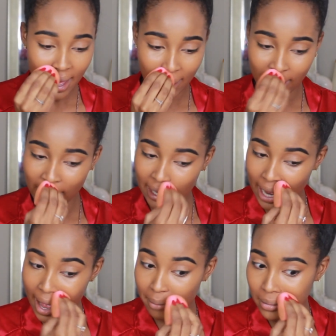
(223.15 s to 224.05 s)
and
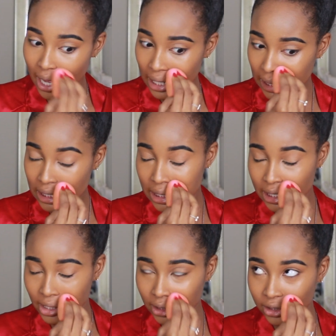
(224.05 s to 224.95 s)
I'm not
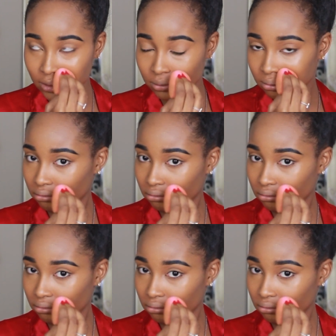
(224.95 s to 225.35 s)
necessarily